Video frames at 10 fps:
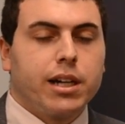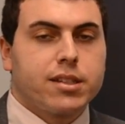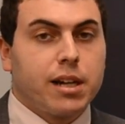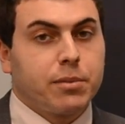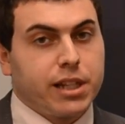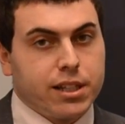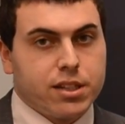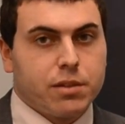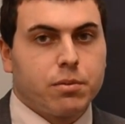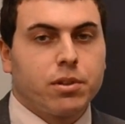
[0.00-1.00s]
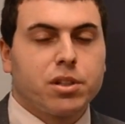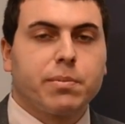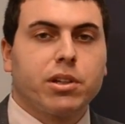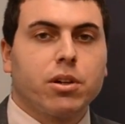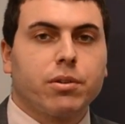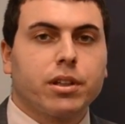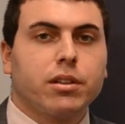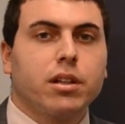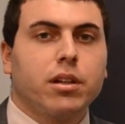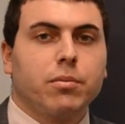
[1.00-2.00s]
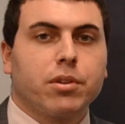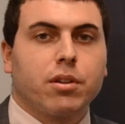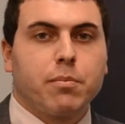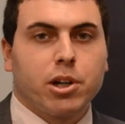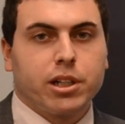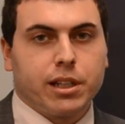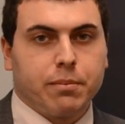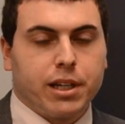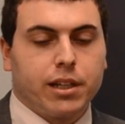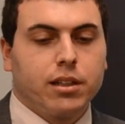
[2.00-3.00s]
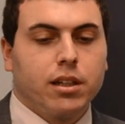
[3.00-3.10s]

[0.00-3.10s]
Simultaneously, we will also be going with our marketing plan.